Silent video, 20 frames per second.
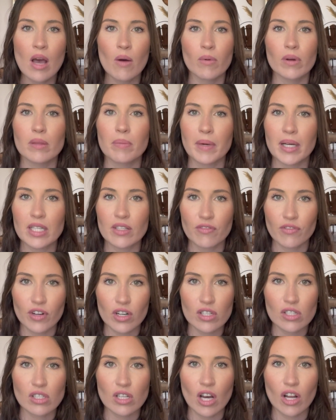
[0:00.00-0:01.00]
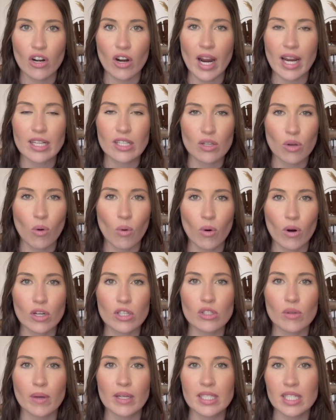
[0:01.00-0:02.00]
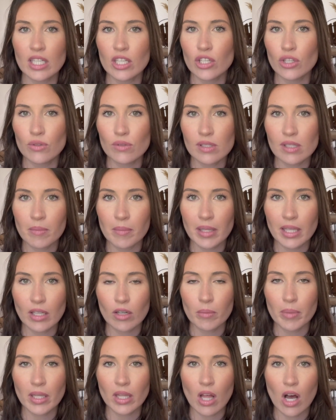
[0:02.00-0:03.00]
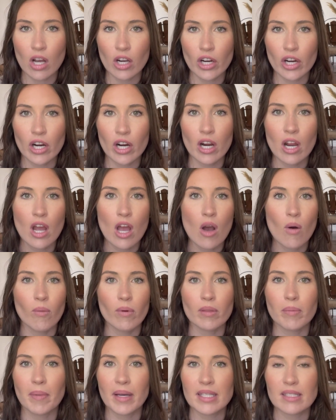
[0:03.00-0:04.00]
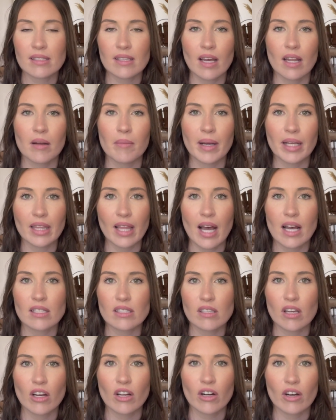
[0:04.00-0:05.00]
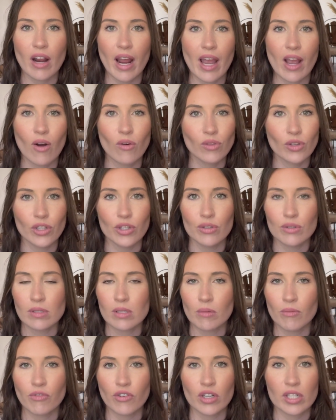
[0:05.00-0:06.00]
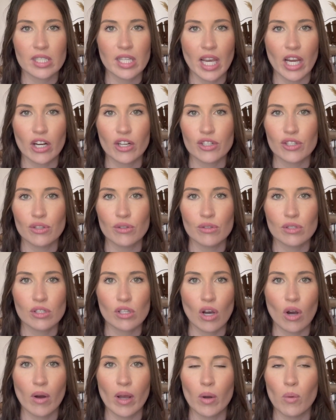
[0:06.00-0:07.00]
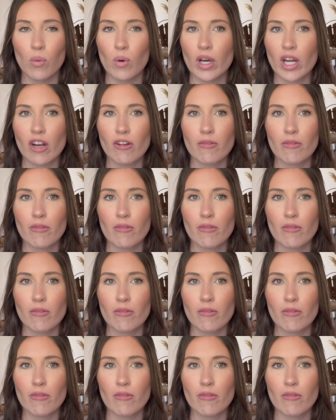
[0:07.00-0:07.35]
With my first daughter, I tore, so I did use them a little bit longer. With my son and my last daughter, I only used them for a day or 2, so it wouldn't